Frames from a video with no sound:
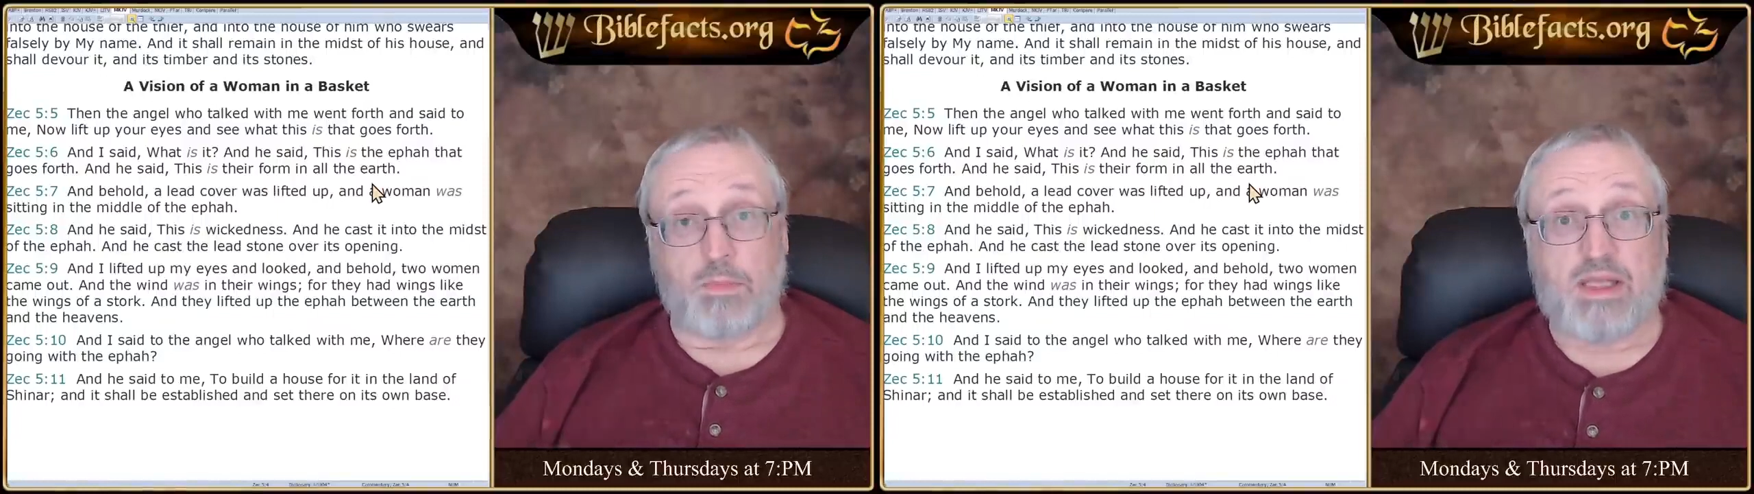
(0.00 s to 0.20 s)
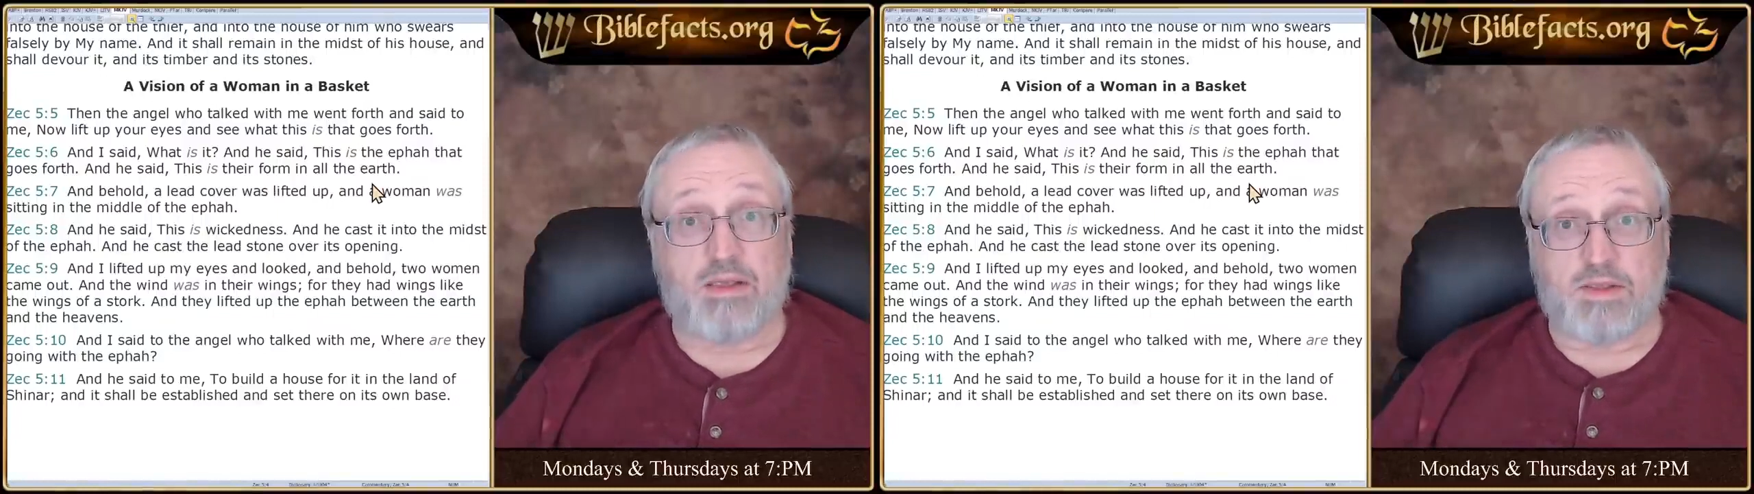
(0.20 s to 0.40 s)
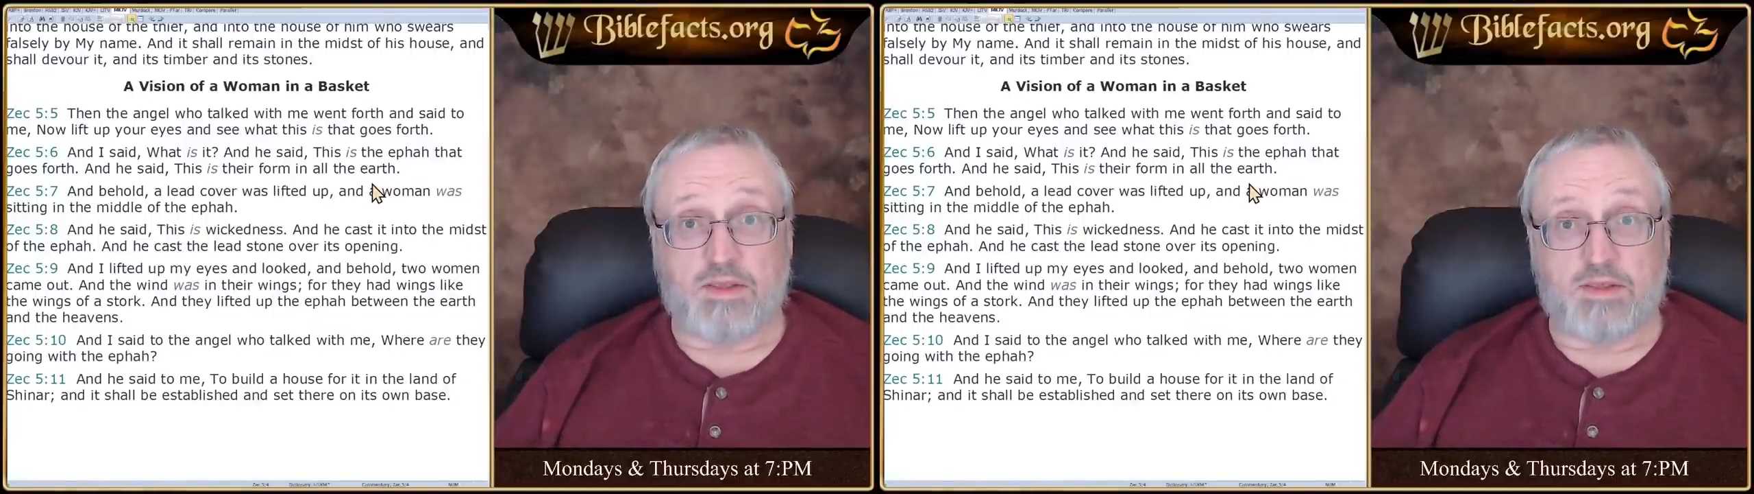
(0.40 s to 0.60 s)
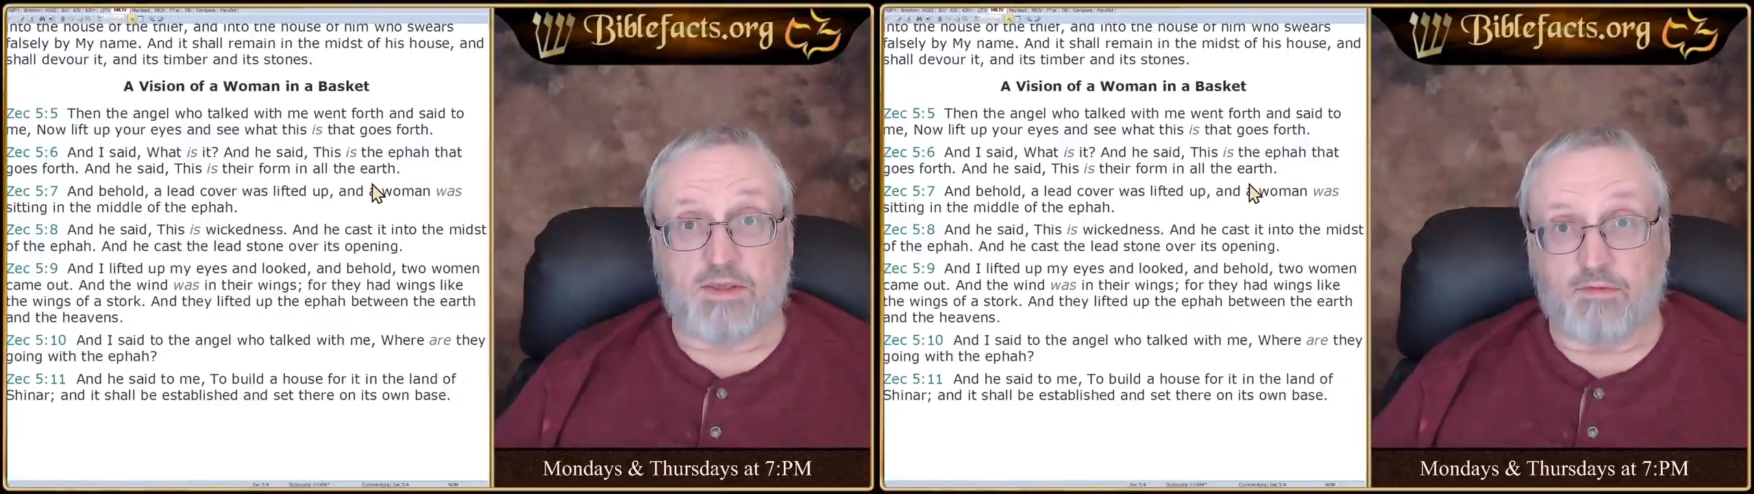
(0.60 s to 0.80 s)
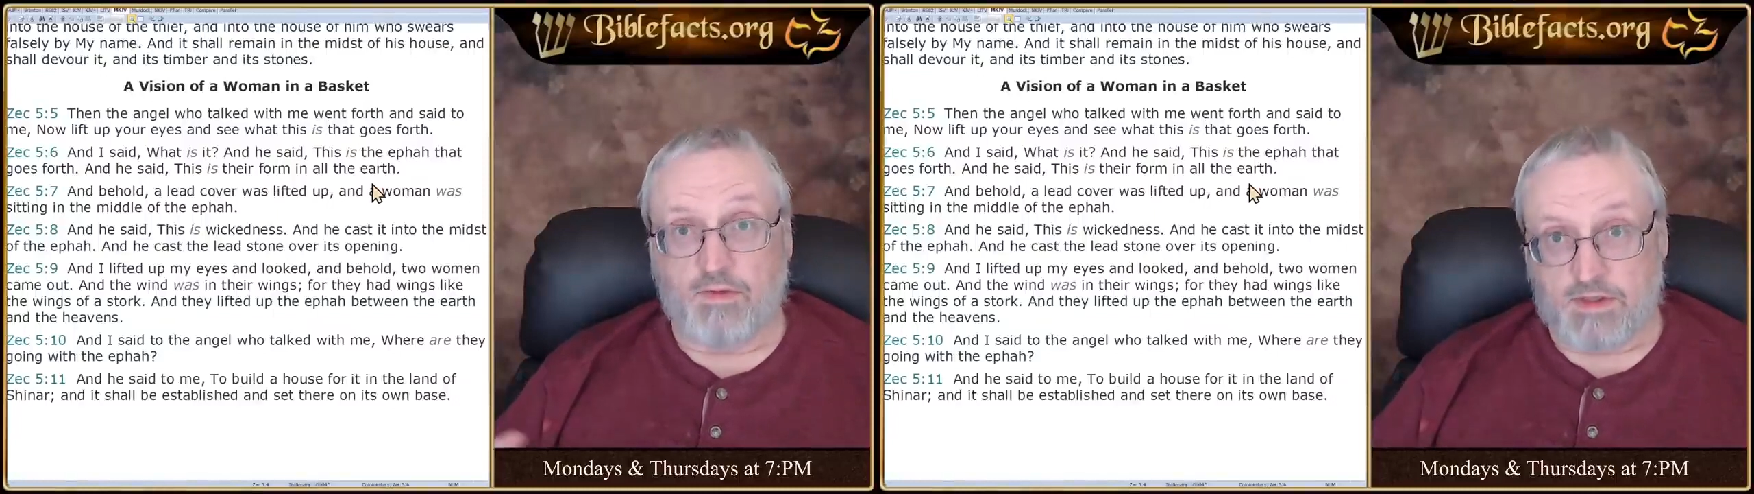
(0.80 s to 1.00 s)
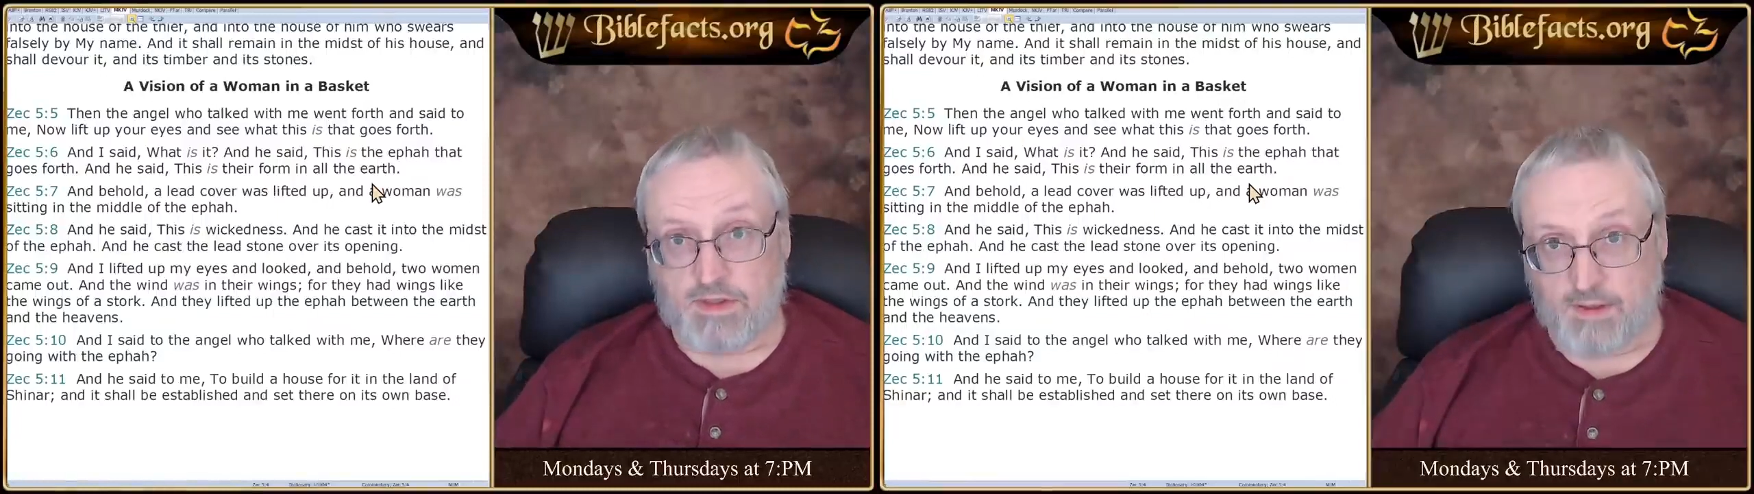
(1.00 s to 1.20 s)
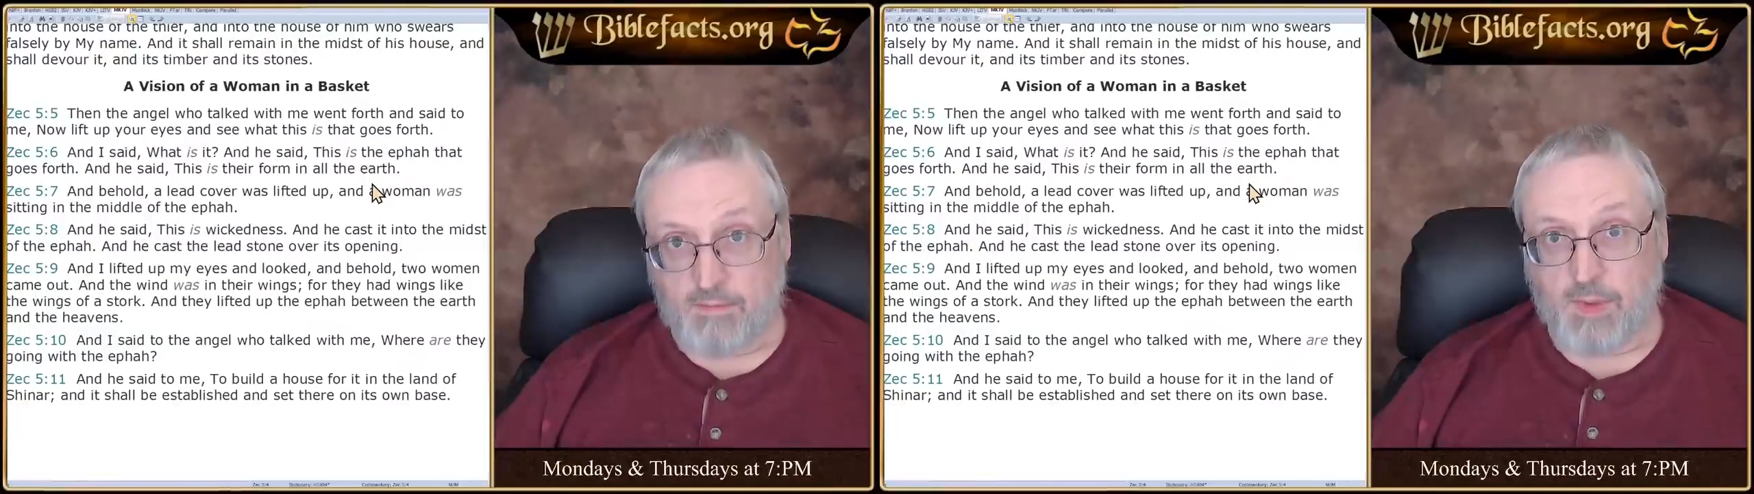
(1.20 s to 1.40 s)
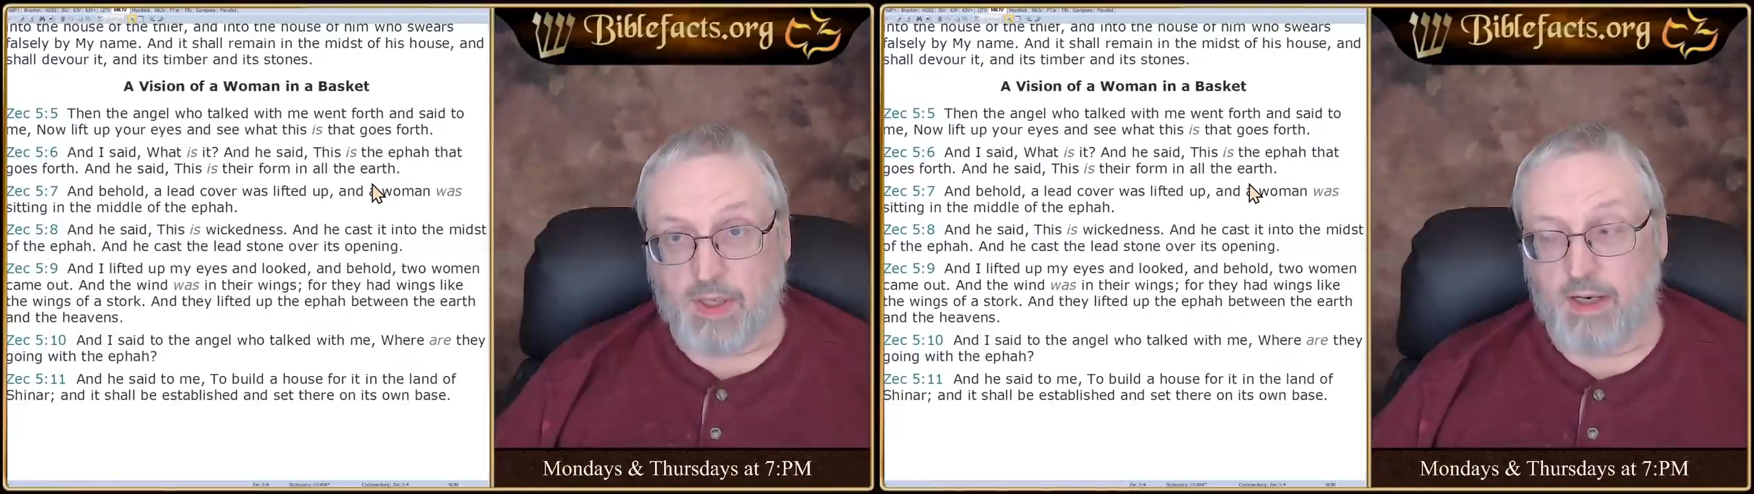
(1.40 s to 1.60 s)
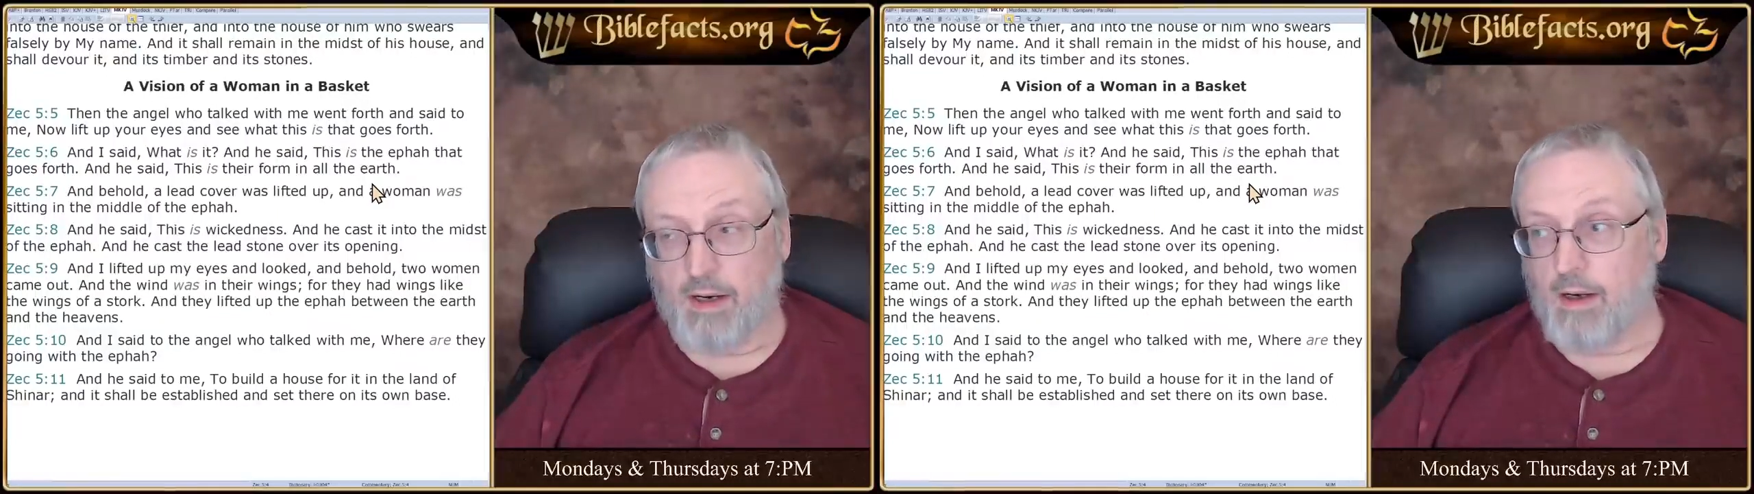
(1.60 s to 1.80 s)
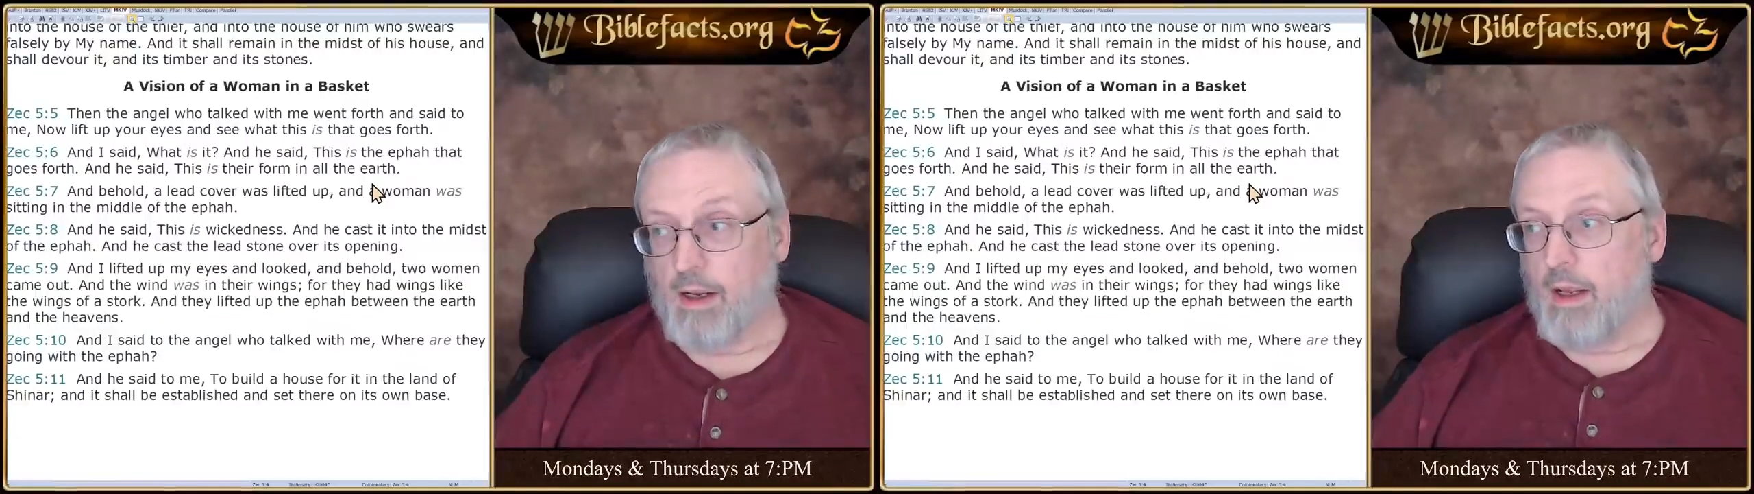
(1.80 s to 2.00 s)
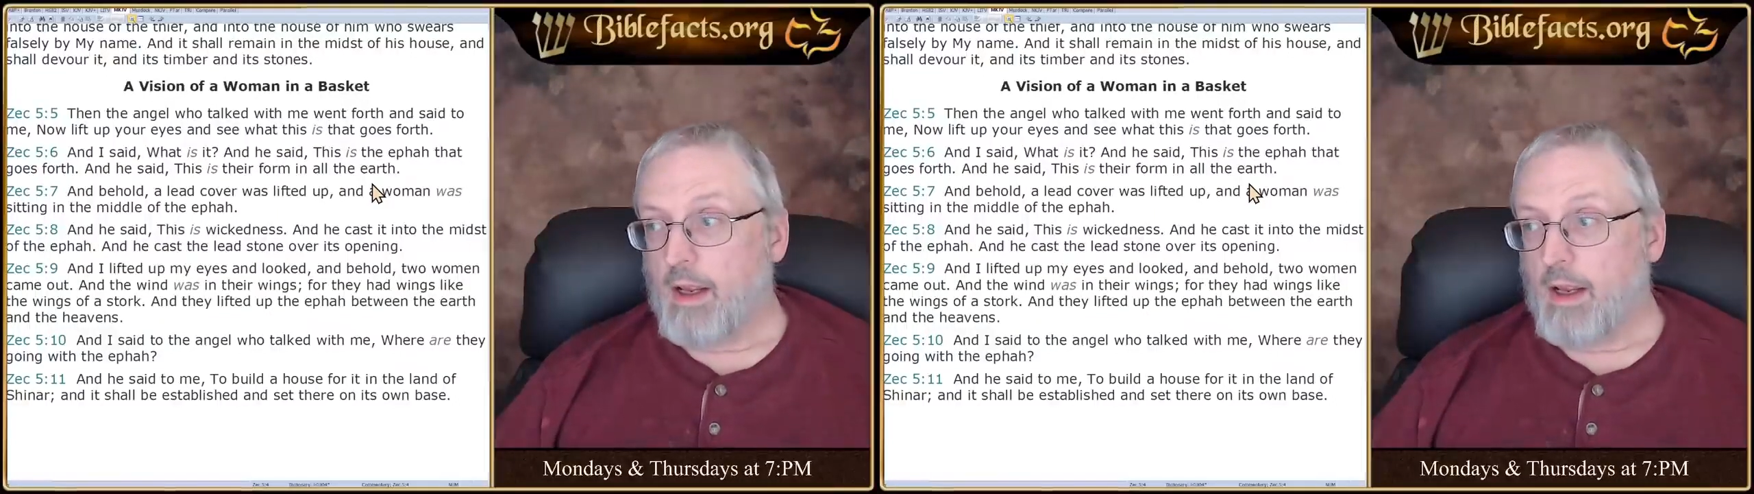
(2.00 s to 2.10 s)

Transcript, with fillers: pieces of this empire.